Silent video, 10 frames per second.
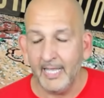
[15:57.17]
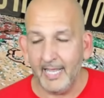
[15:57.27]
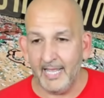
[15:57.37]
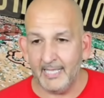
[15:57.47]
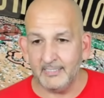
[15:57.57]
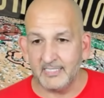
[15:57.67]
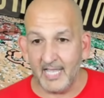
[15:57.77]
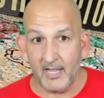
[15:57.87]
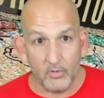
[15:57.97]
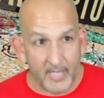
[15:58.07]
and
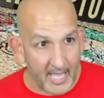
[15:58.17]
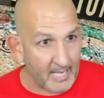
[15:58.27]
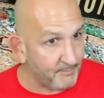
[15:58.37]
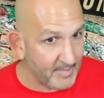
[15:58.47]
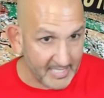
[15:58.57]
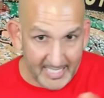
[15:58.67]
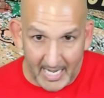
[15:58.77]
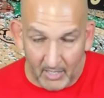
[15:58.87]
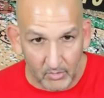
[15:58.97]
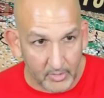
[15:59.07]
saying, okay, I'm picking
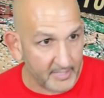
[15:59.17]
out, okay,